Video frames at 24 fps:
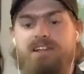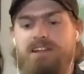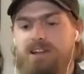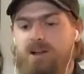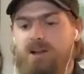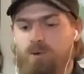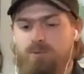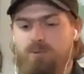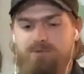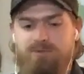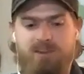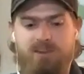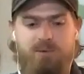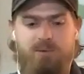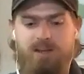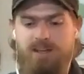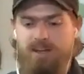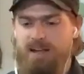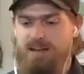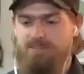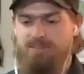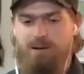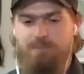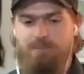and hopefully we
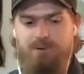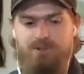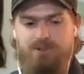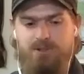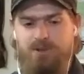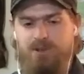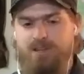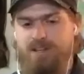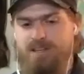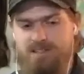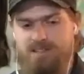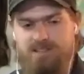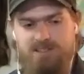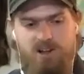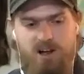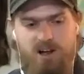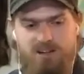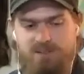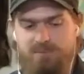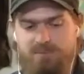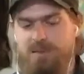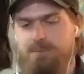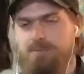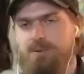can have opportunities to
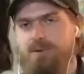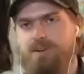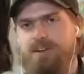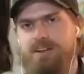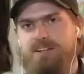talk to people